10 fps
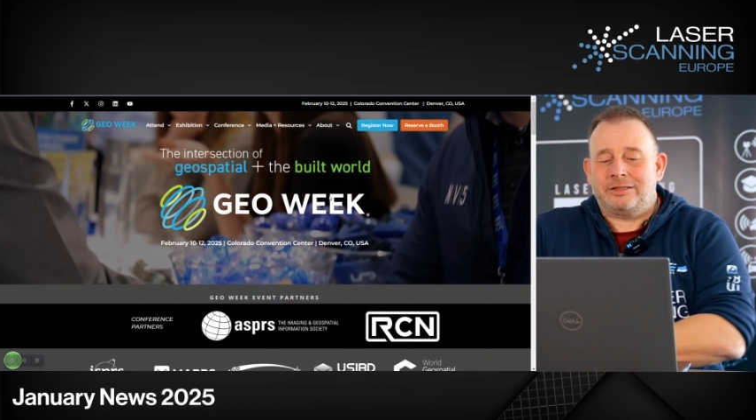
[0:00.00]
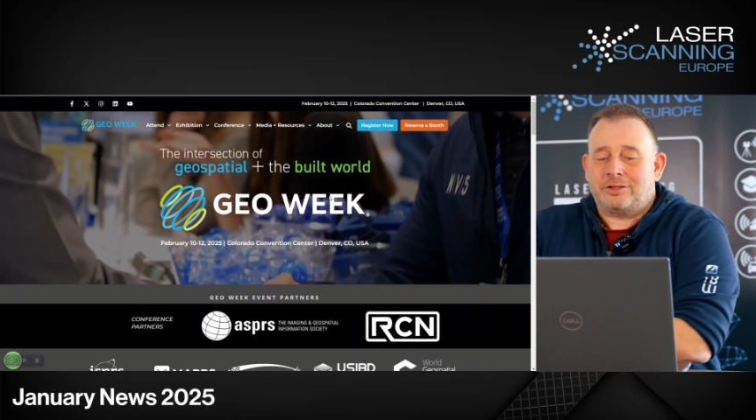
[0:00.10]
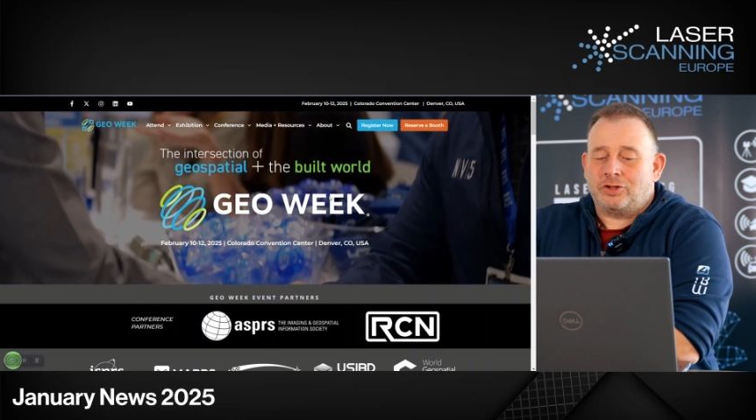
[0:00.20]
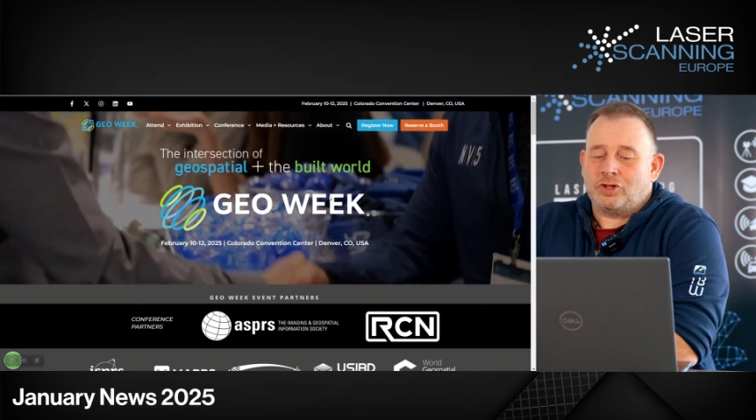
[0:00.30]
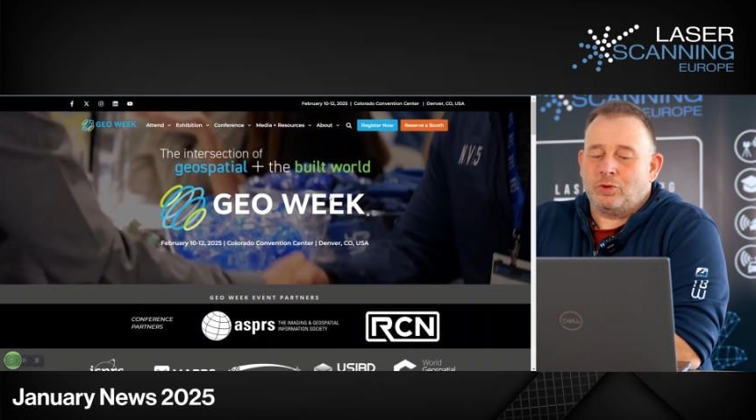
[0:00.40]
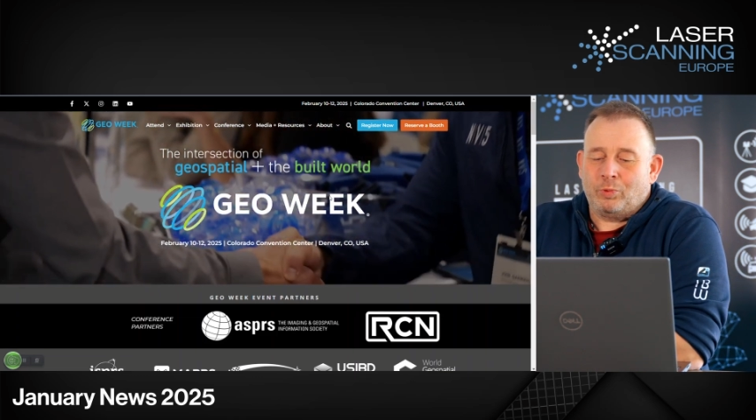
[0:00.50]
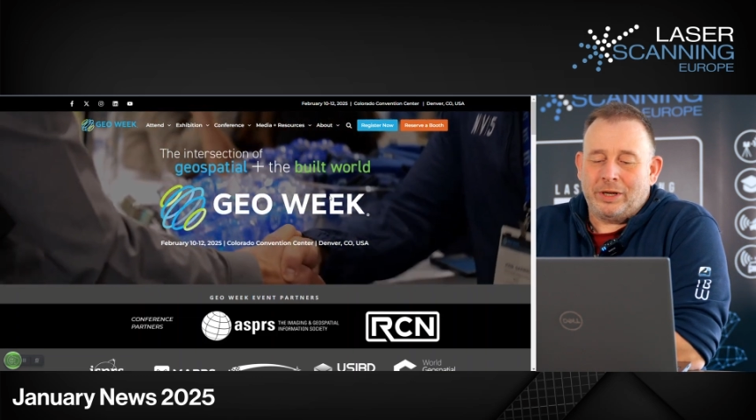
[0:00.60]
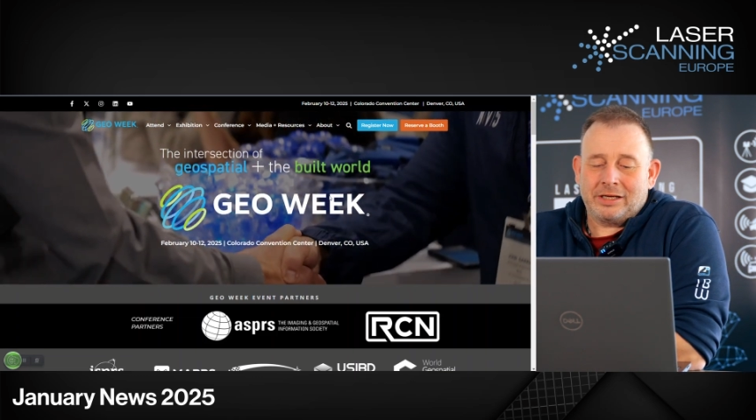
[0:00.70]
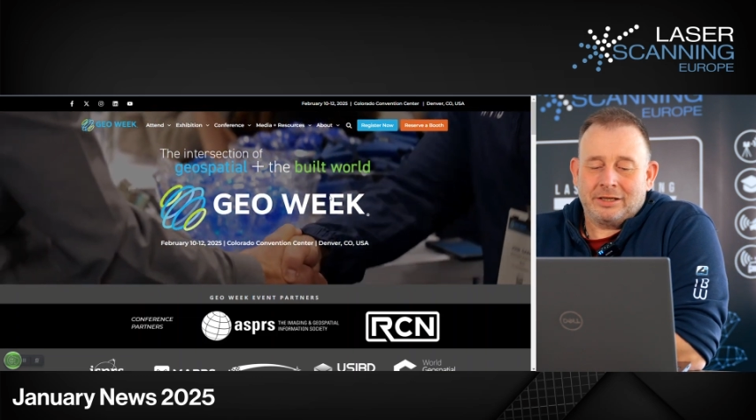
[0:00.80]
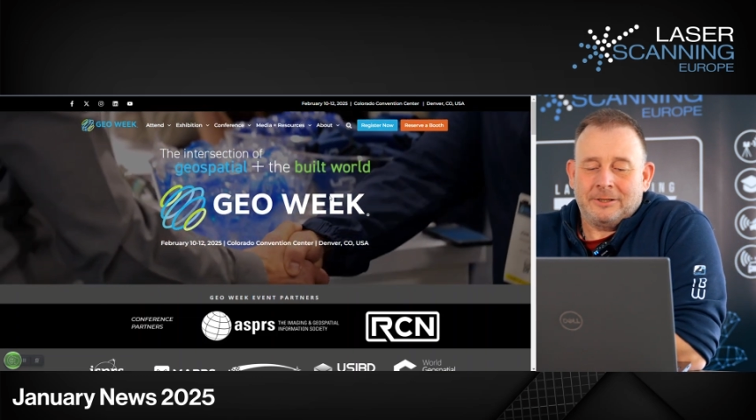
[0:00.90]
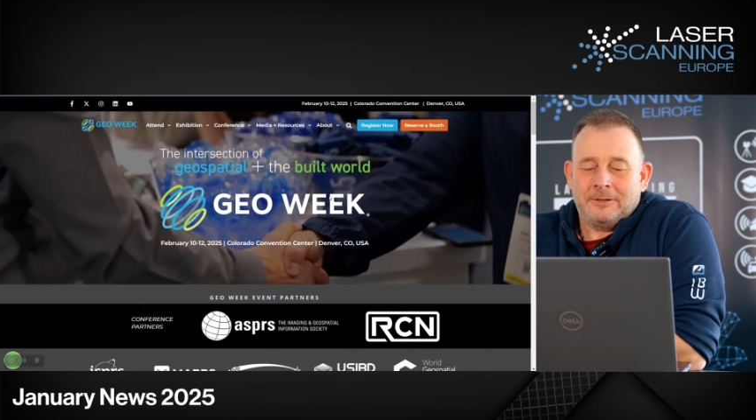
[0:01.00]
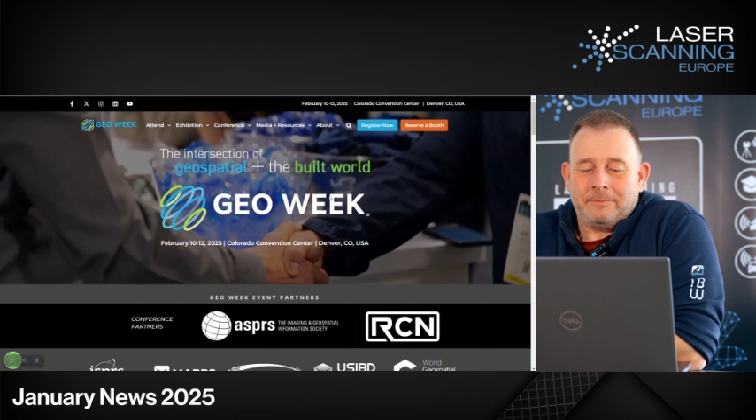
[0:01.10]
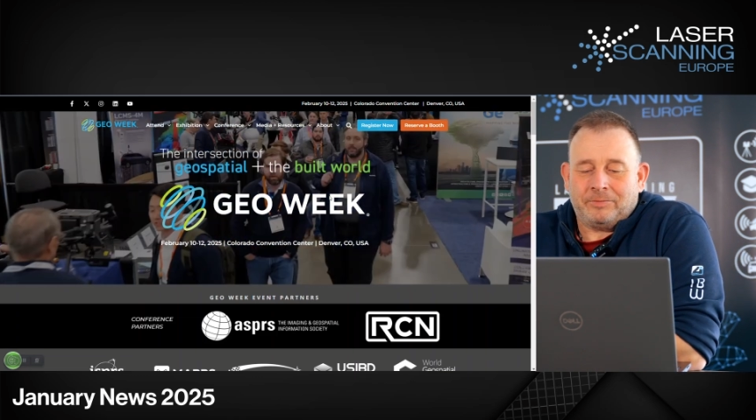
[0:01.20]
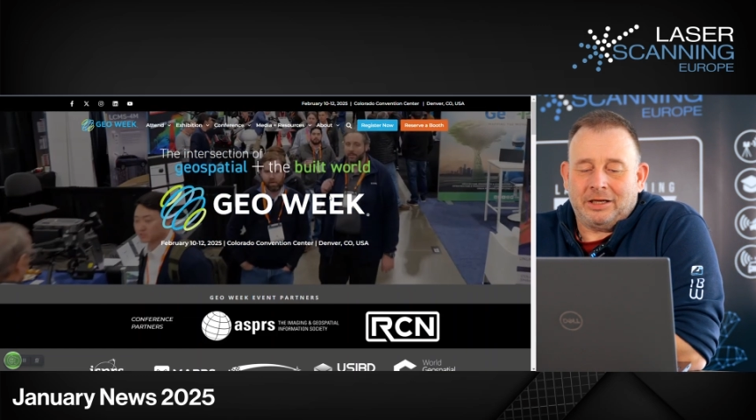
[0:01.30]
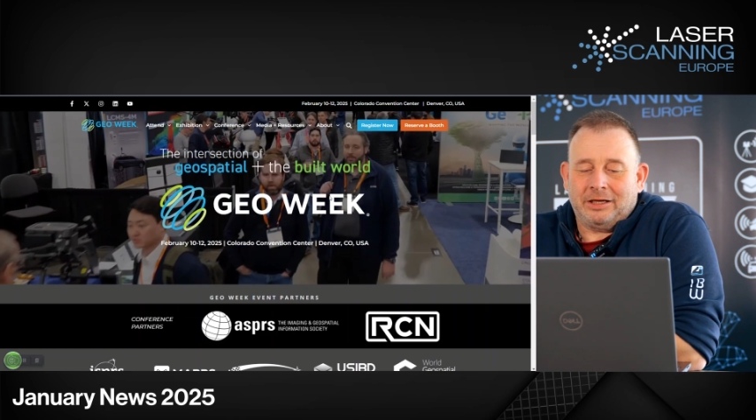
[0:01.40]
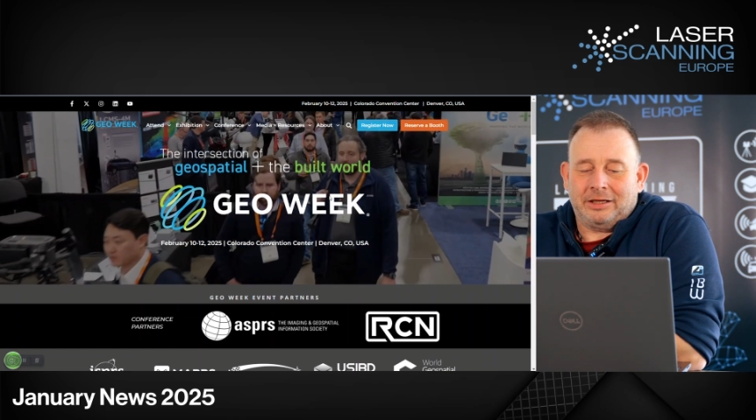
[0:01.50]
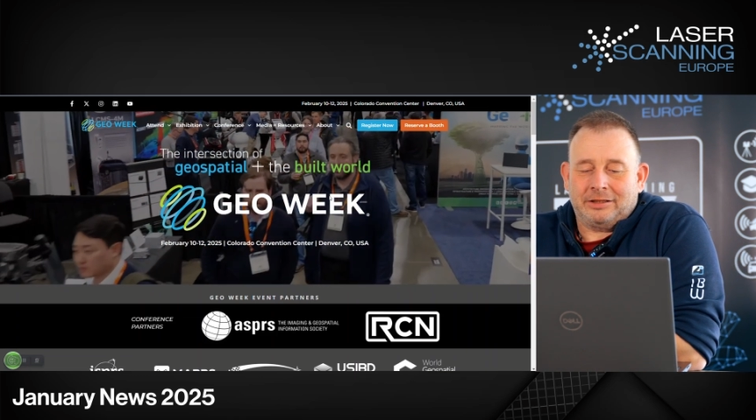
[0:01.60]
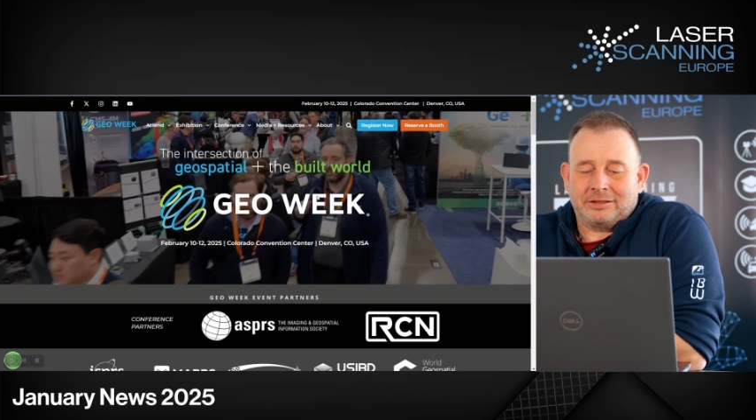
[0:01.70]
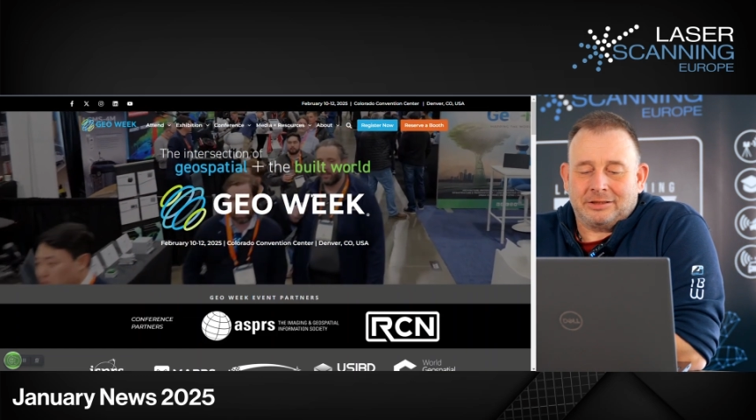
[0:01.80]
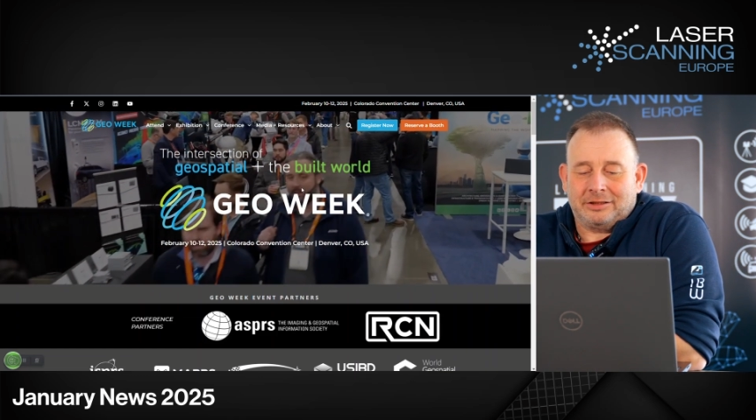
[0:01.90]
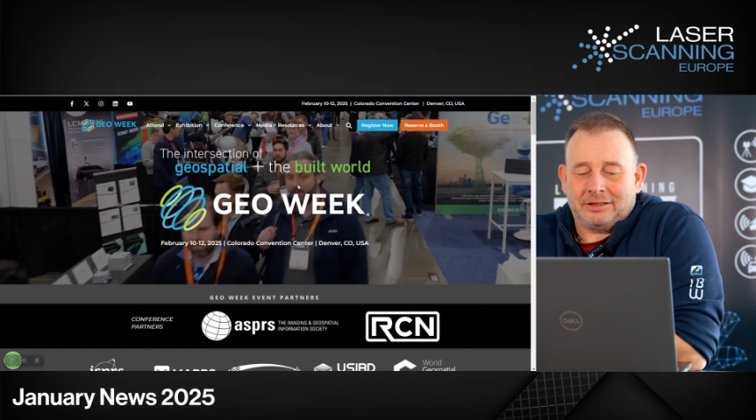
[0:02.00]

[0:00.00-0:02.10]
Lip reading: It's the Geo Week, and